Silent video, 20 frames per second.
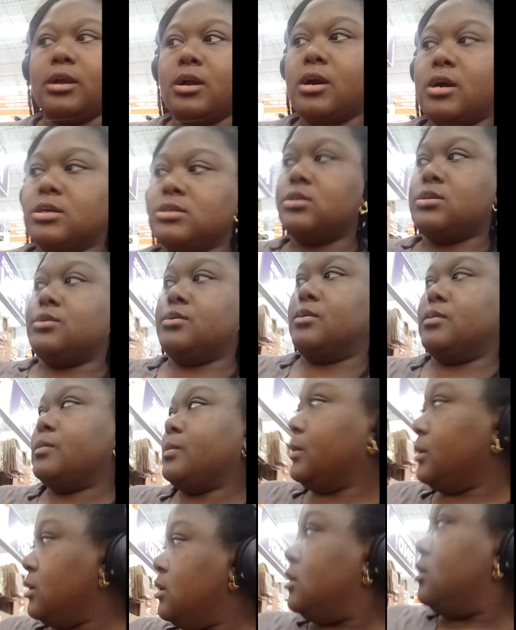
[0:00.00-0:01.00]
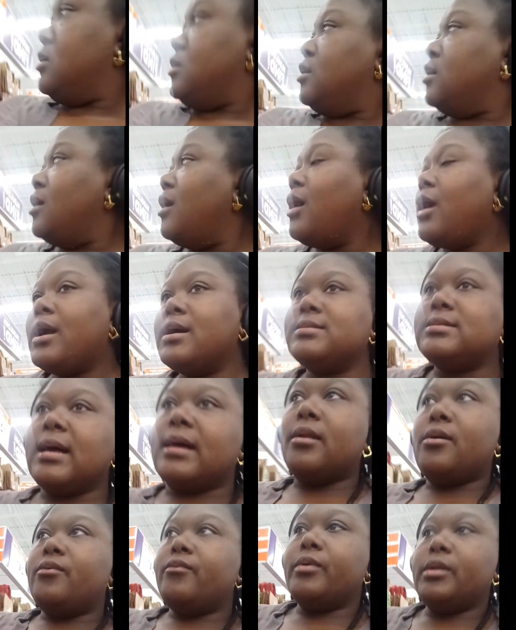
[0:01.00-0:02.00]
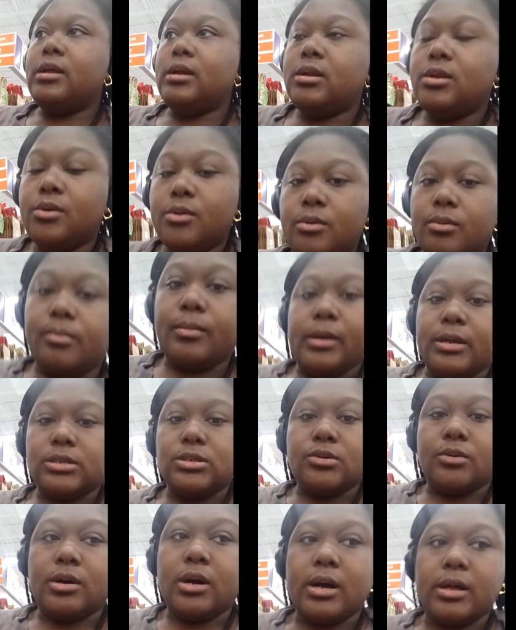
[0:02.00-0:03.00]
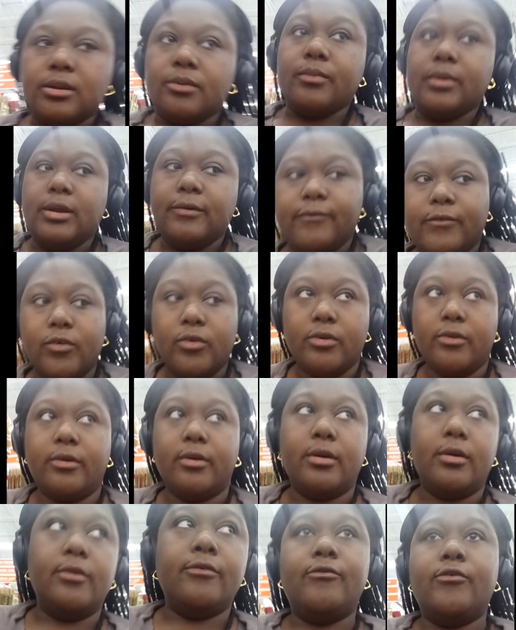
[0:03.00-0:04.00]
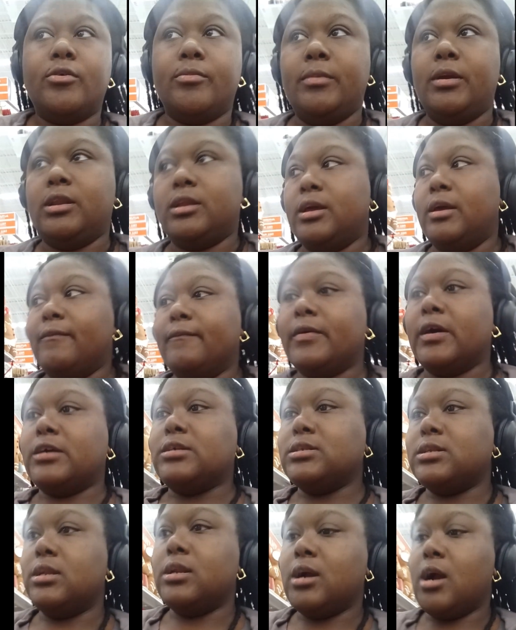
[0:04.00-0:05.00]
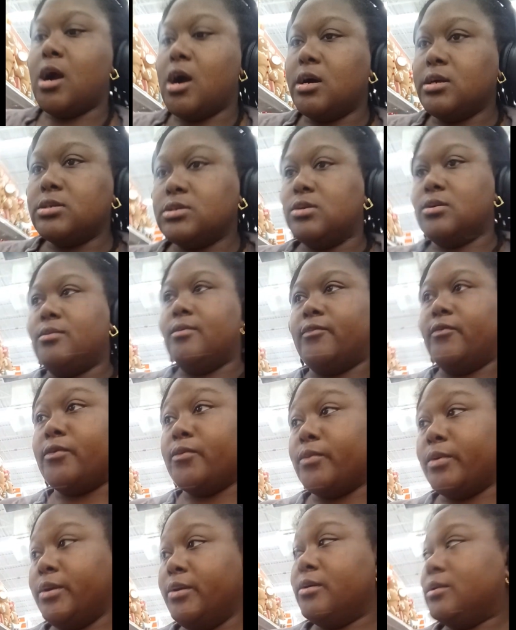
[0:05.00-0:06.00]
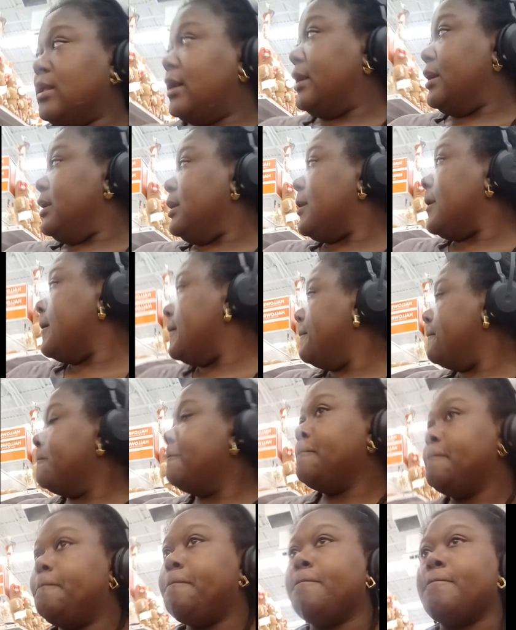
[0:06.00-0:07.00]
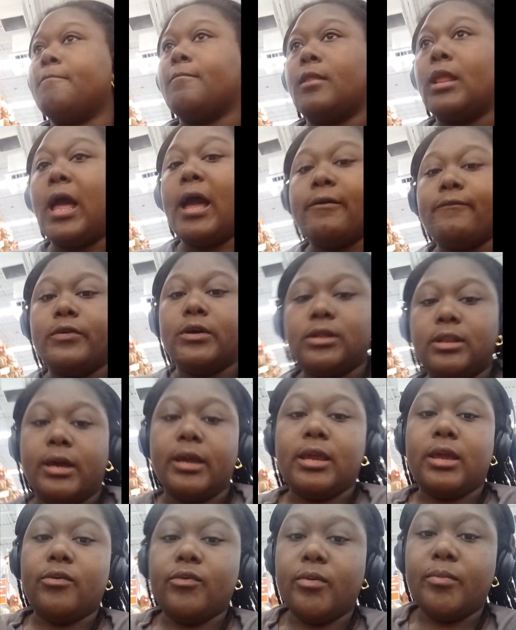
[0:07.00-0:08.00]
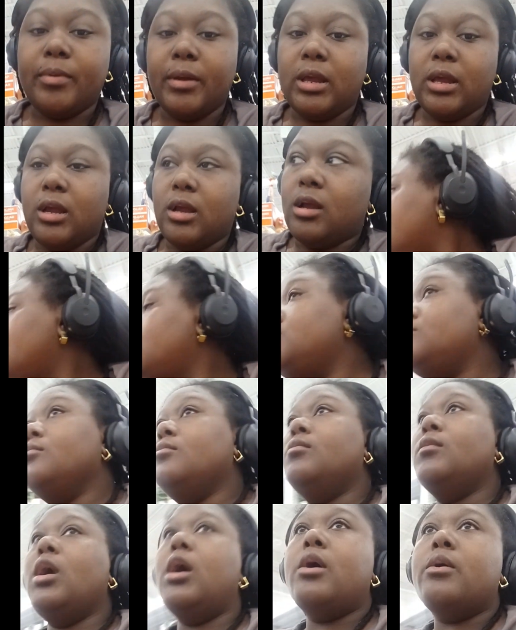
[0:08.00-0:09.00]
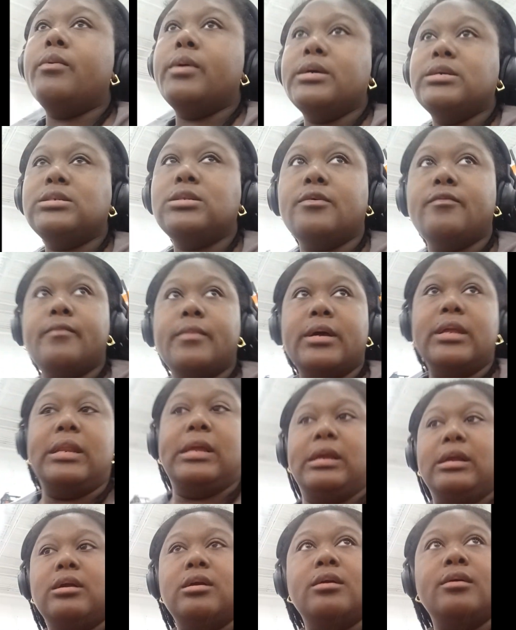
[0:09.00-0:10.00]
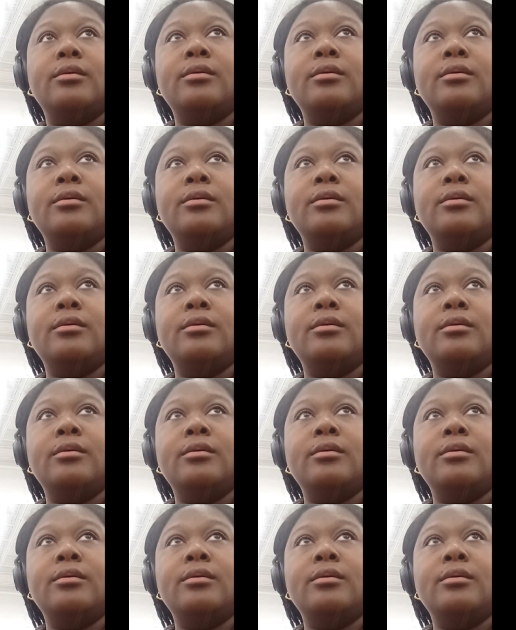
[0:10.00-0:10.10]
costume. Because I don't really do much on Halloween for me to invest in a costume, for real. Like, I feel like it would be a waste of money